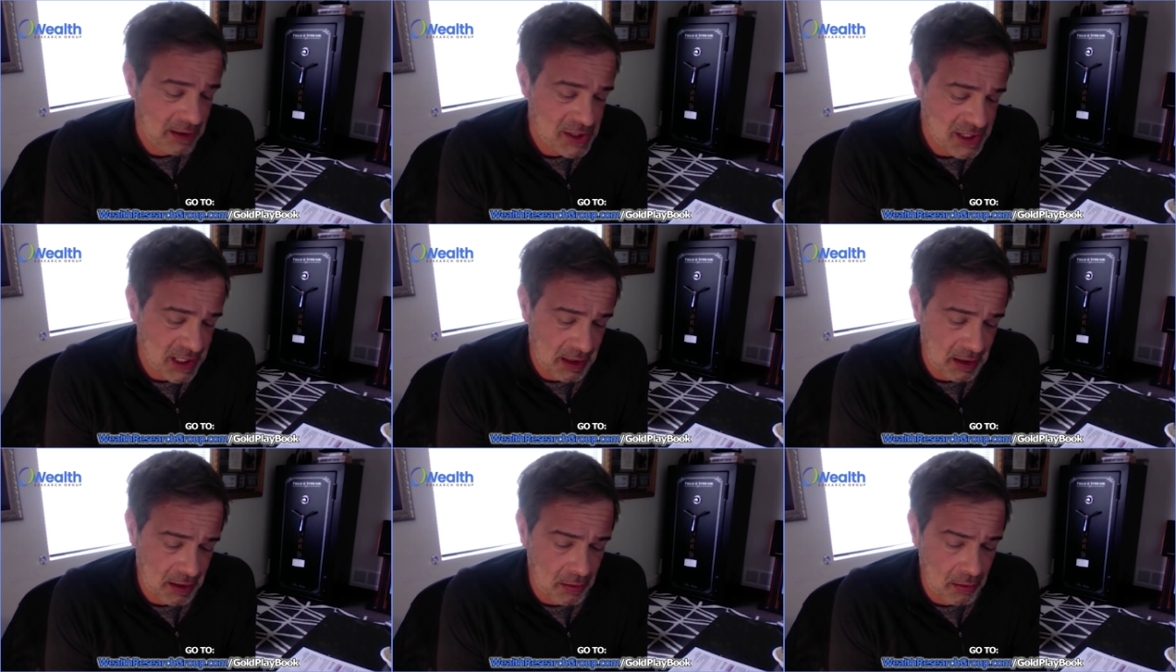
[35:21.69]
I
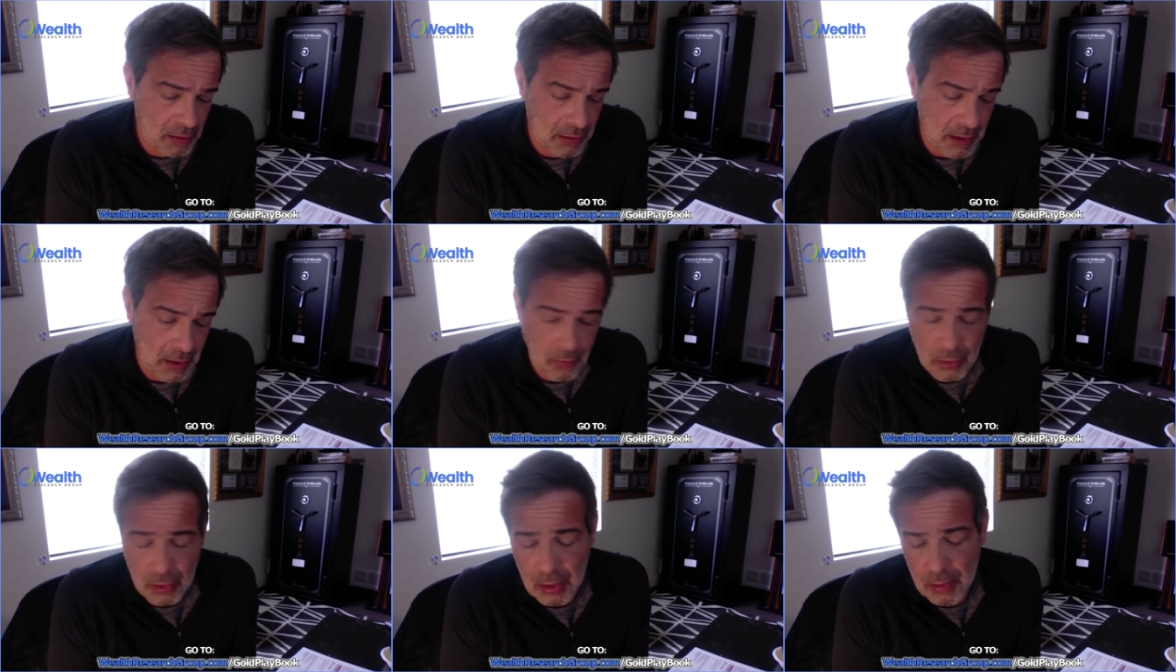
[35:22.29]
could say to
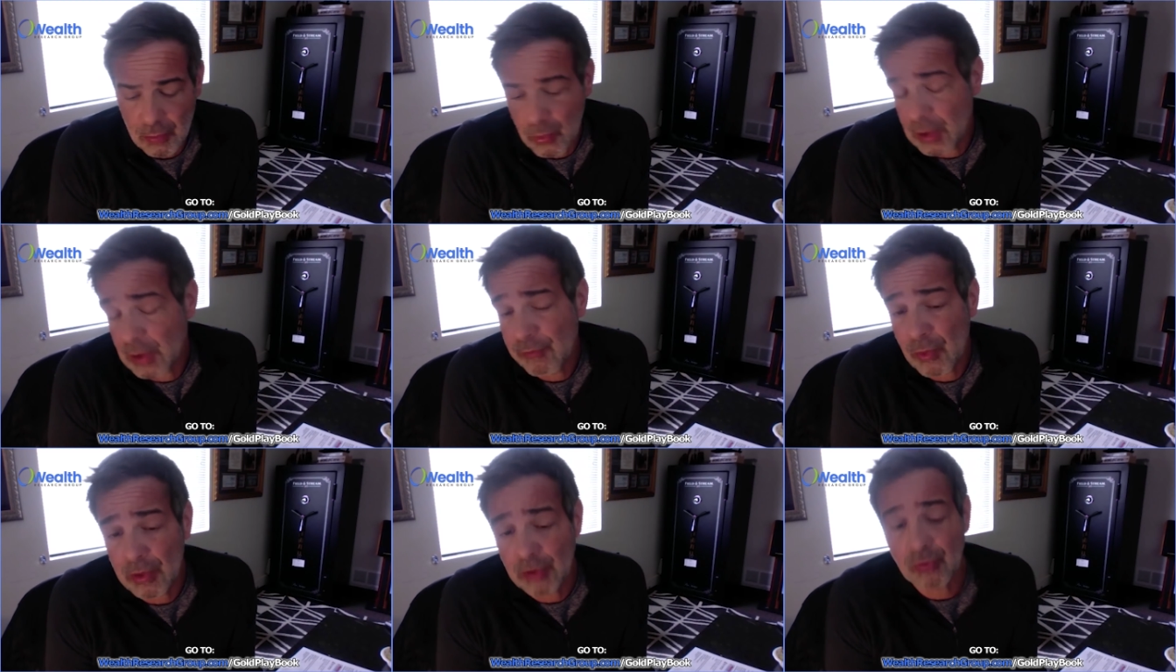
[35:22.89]
you that
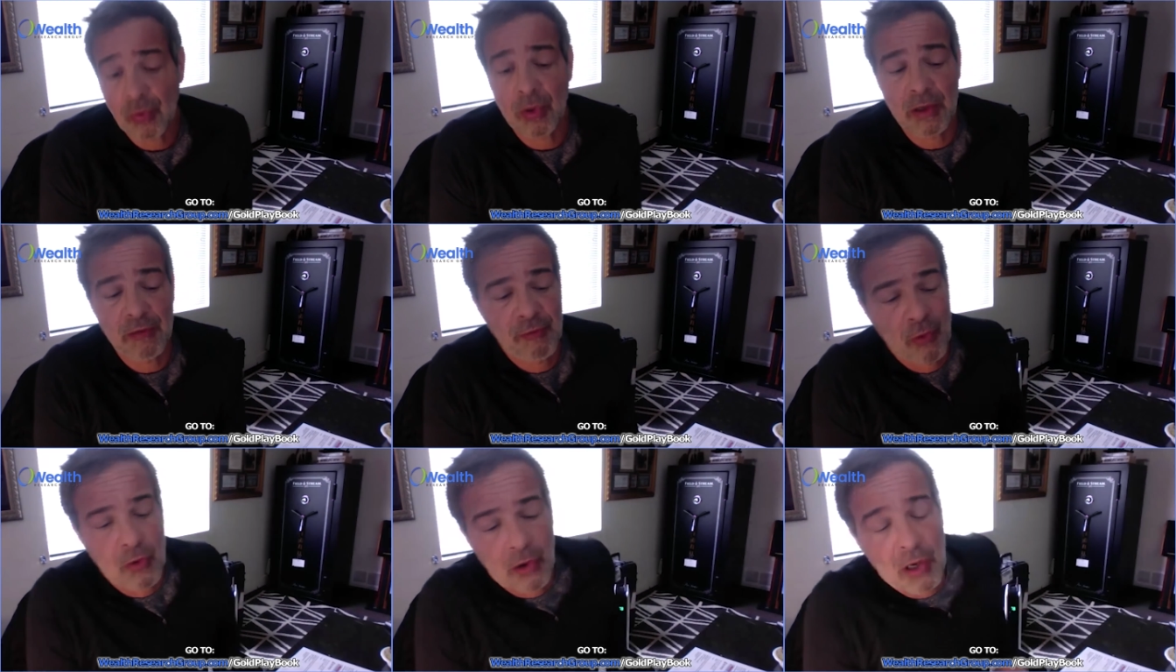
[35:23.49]
we're one of only
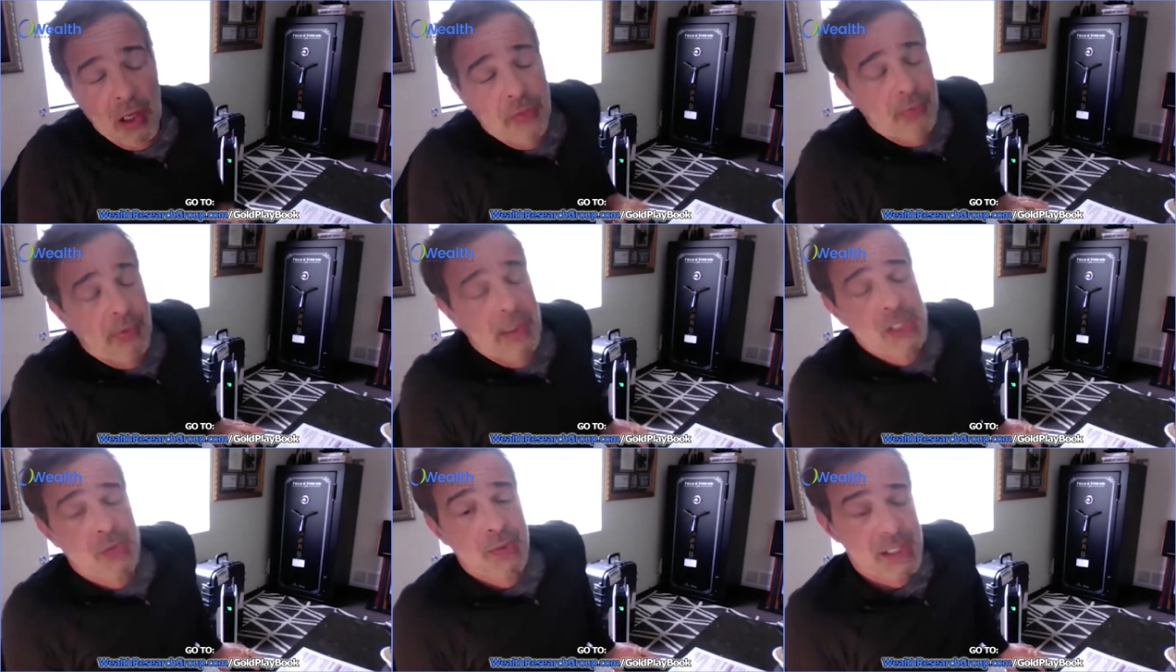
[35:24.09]
24
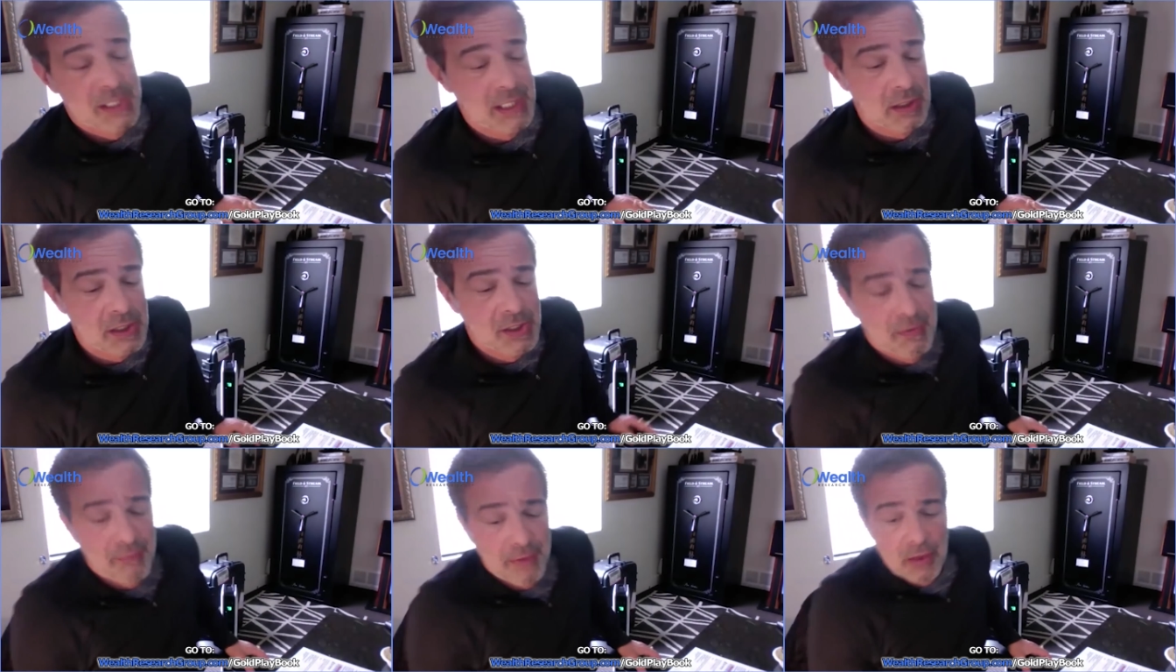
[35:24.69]
authorized
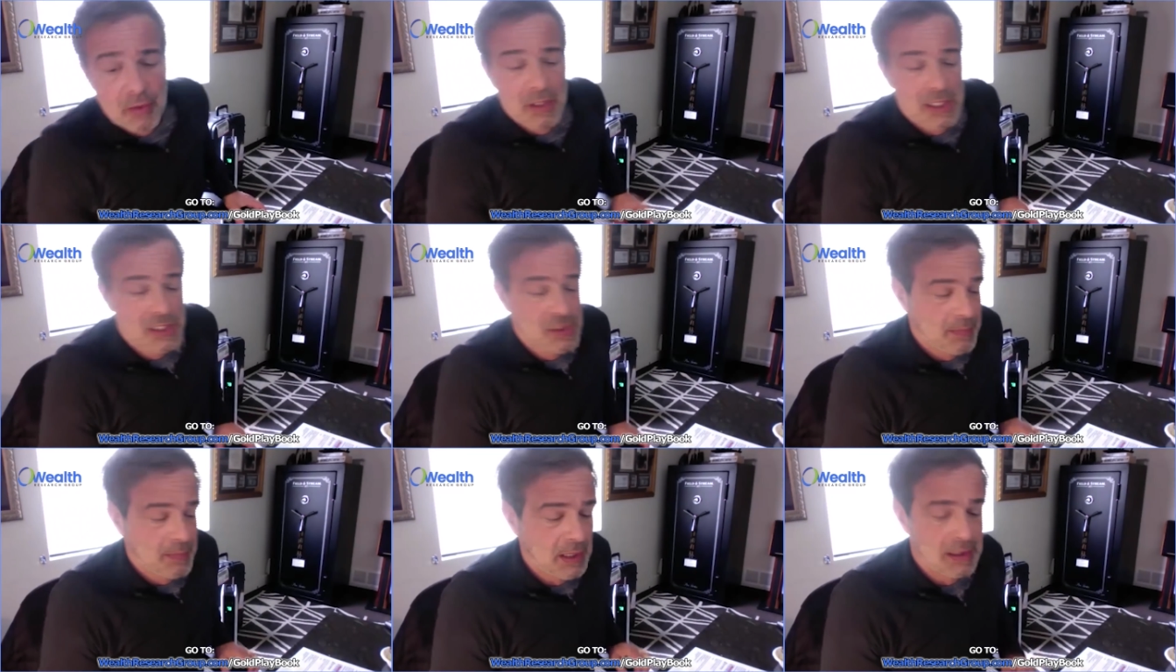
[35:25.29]
resellers of the
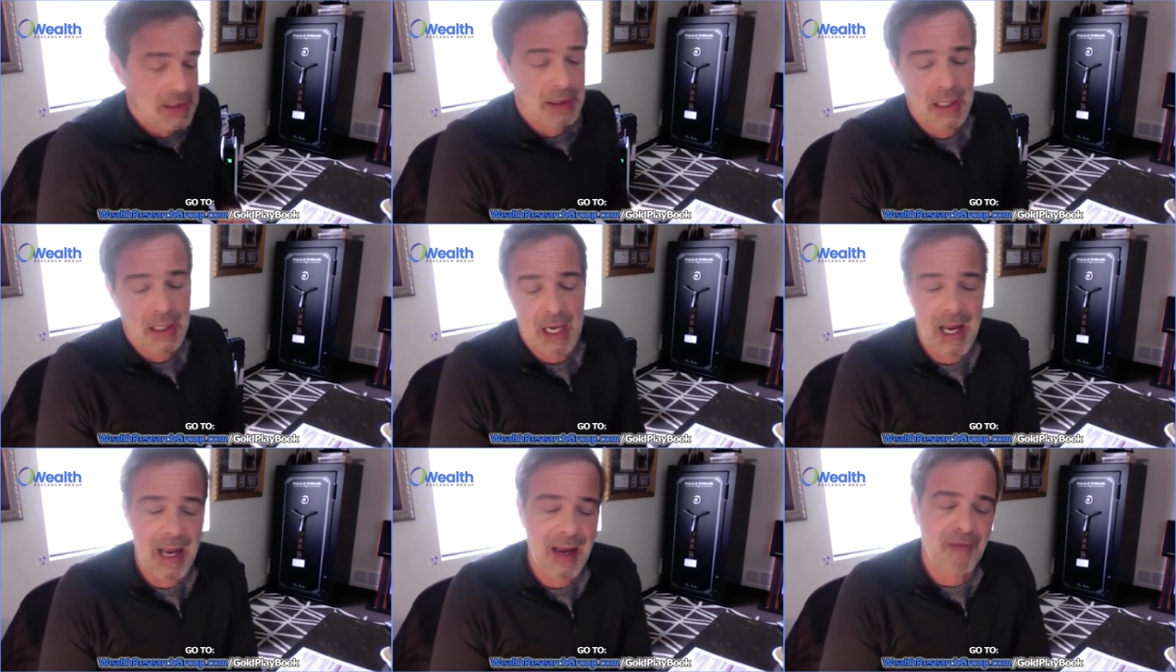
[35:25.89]
U.S.
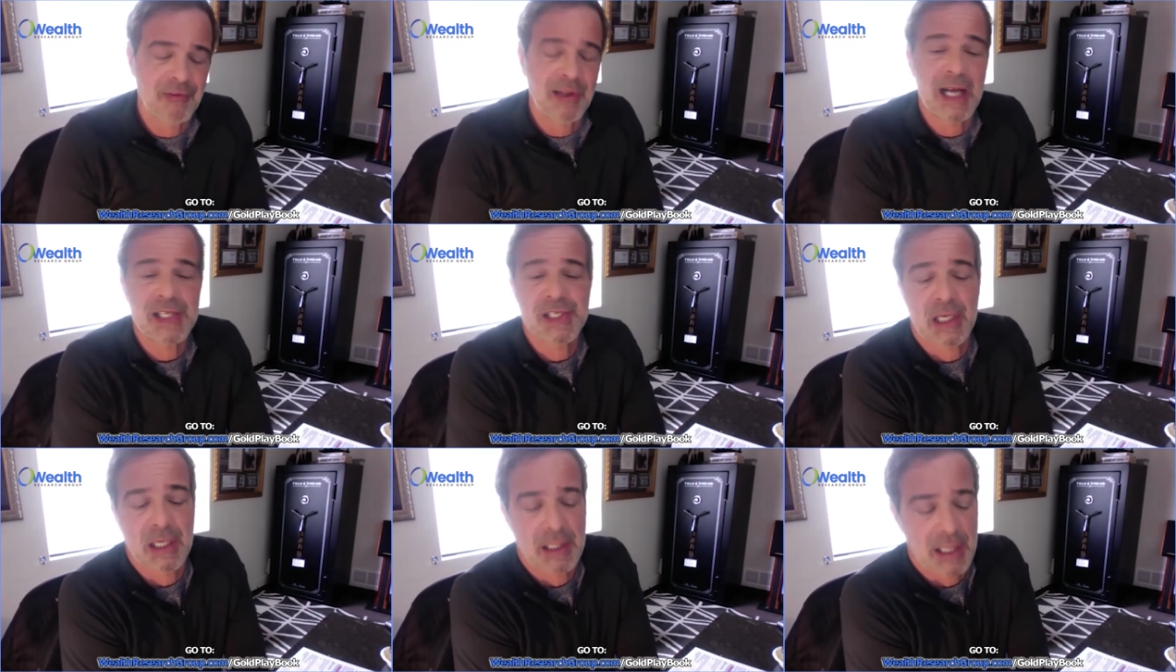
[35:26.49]
Mint and that I
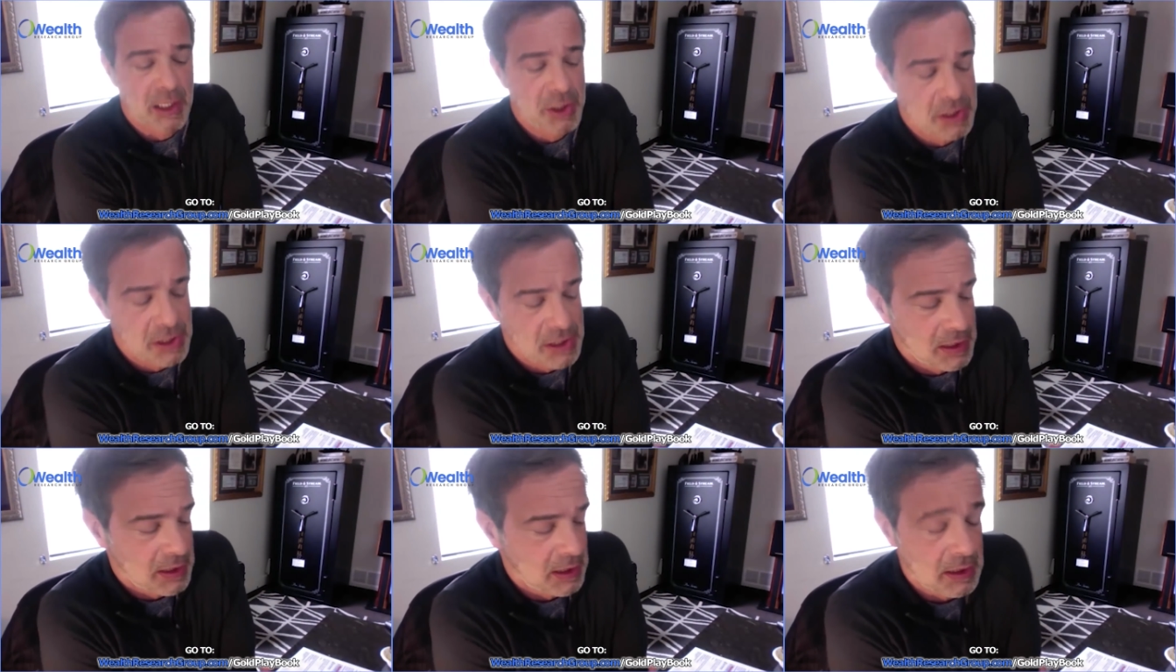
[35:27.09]
have lots of
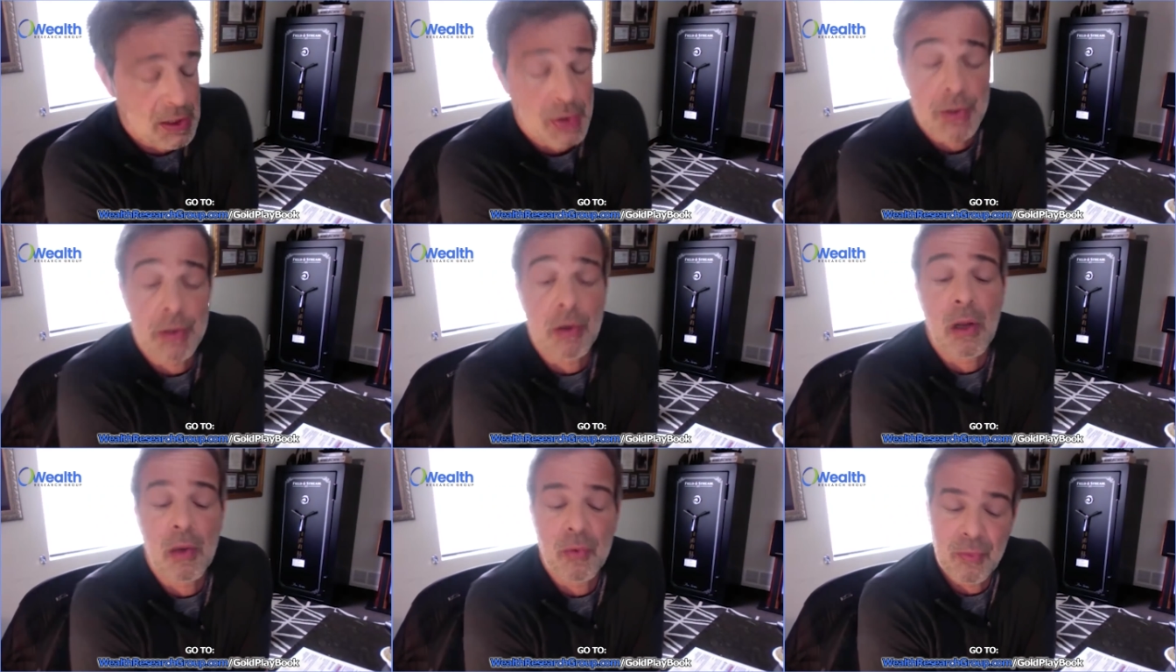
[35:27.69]
connections in the
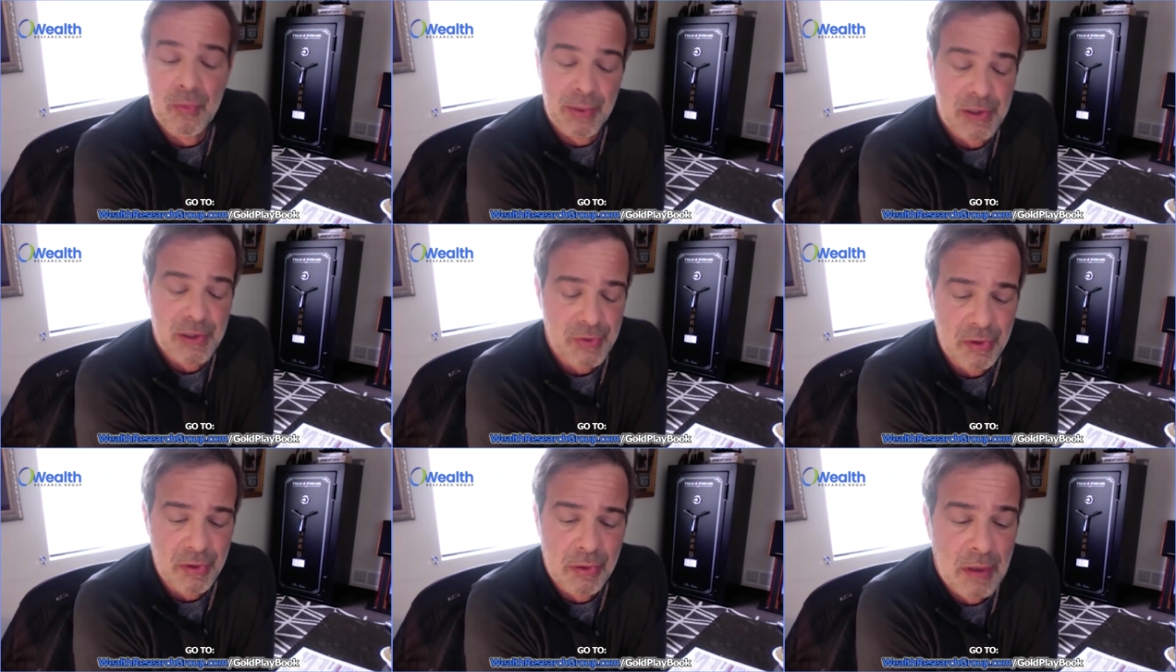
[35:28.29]
industry. All
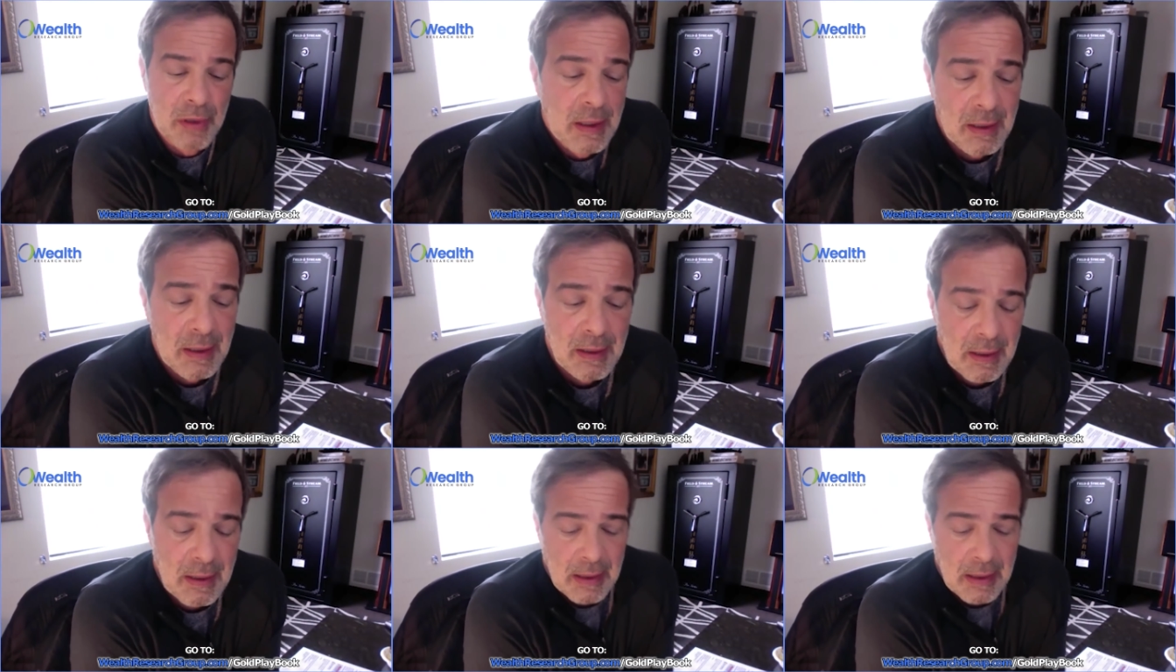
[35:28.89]
would be true.